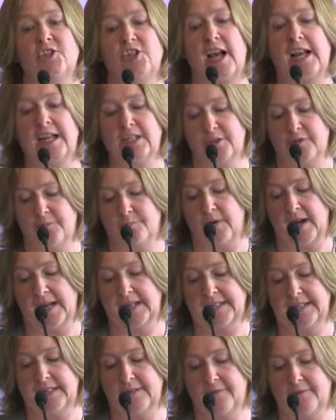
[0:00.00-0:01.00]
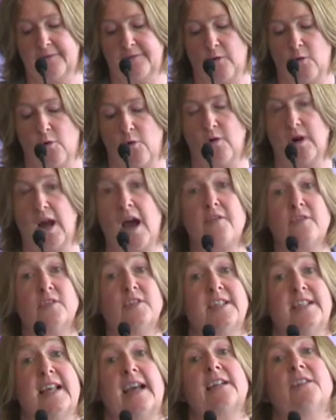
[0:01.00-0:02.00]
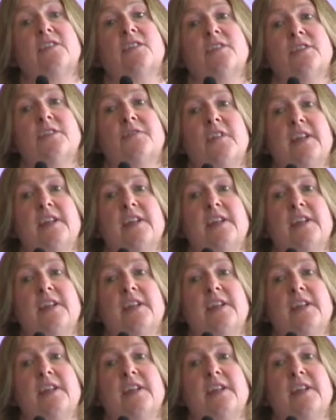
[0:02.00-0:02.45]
challenge of Brexit for other sectors.